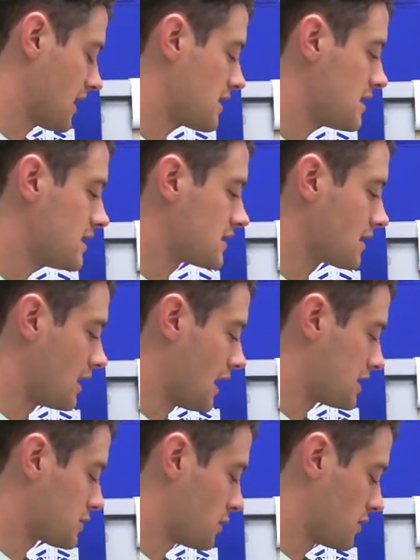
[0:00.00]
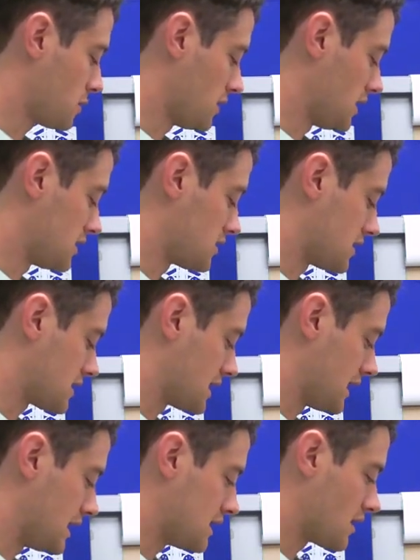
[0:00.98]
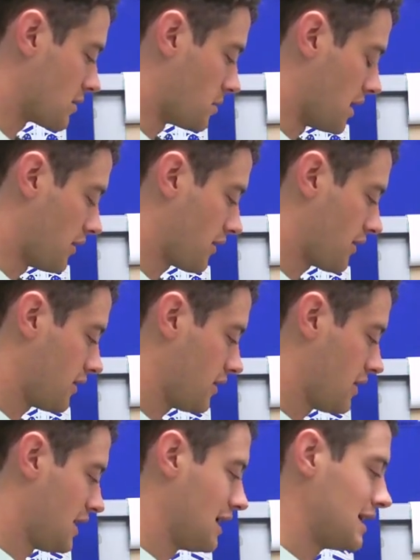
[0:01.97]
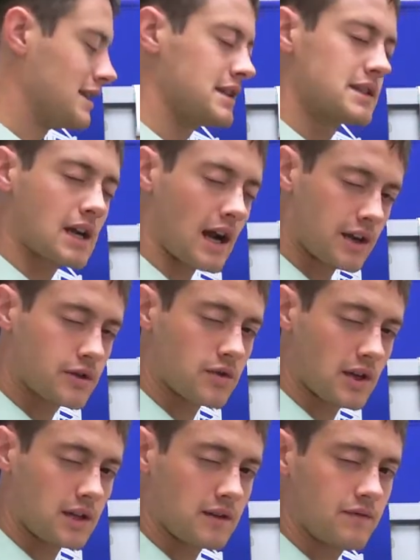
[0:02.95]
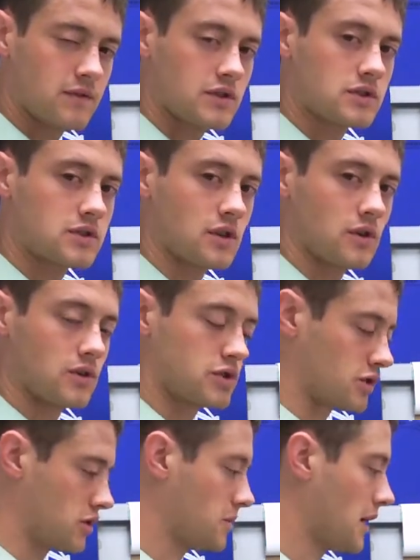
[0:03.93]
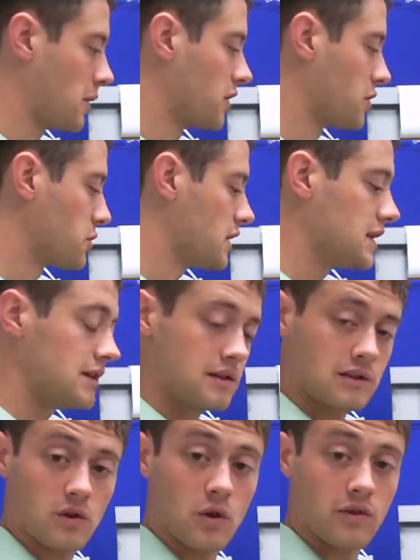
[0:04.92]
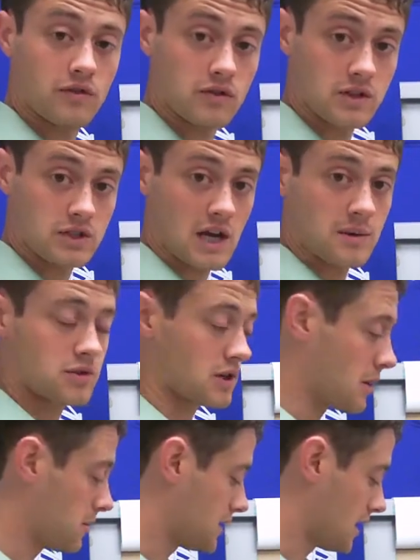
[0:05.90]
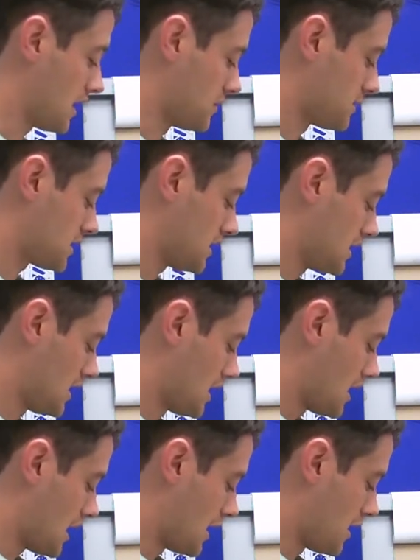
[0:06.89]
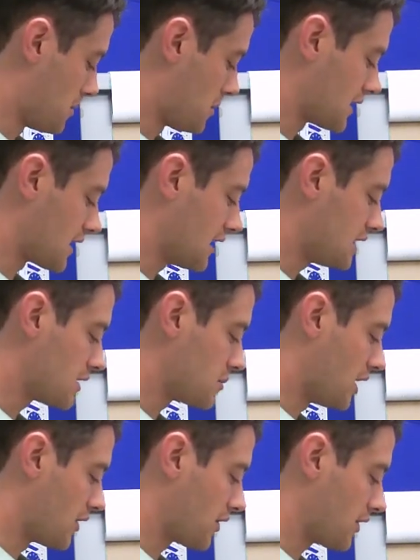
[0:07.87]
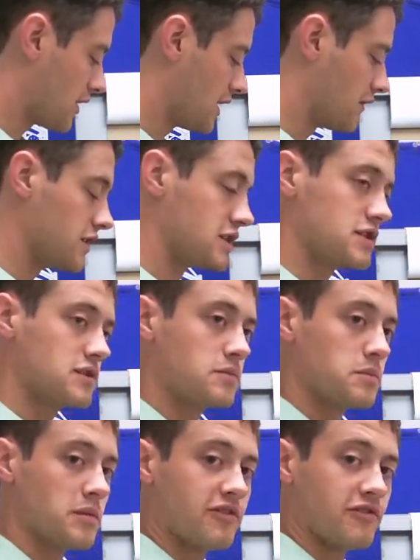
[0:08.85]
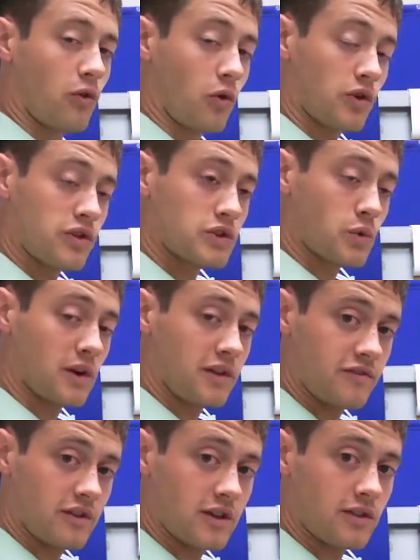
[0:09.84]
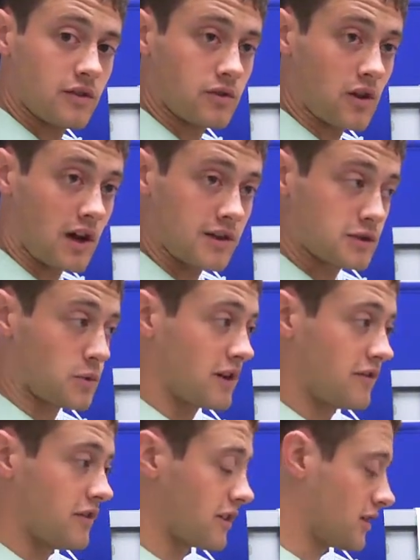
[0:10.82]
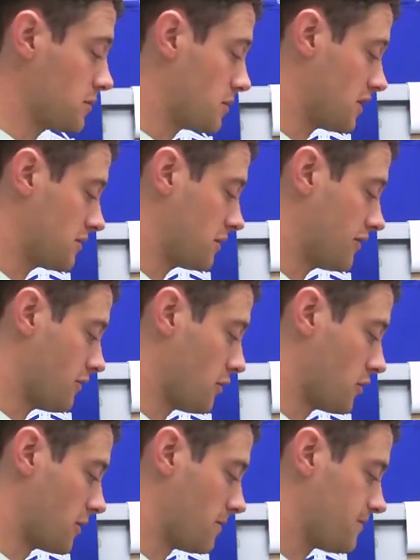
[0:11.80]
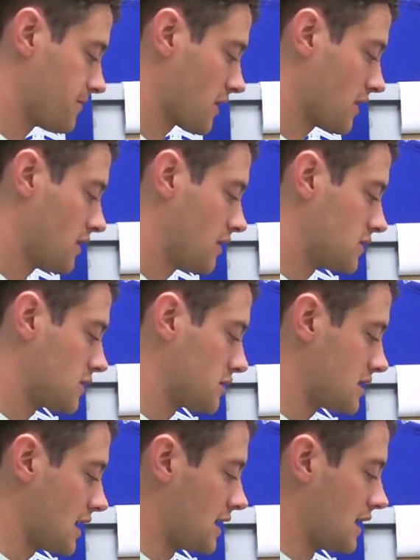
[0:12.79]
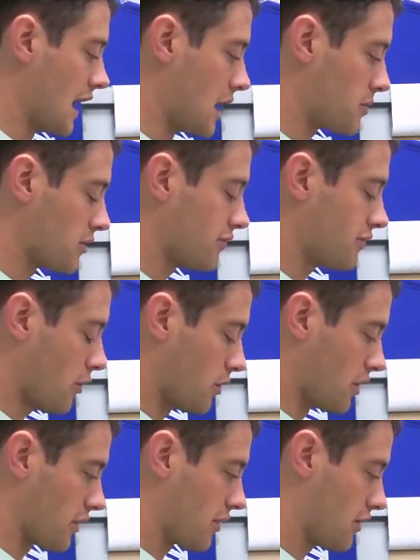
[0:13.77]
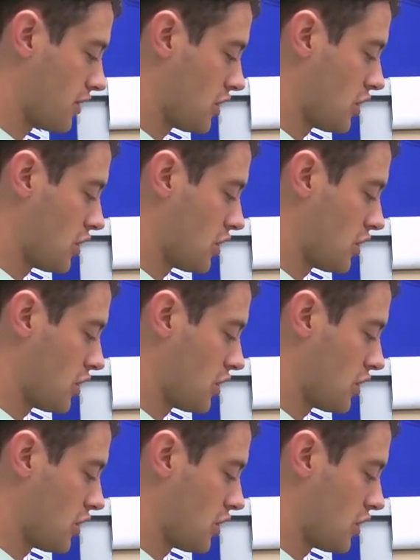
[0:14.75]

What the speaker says: and then the last one was just the end of the month. This is kind of tricky, so you might want to read over the chapter a couple times. But the end of the month, if it's before the 25th or on the 25th and before, so say April 4th,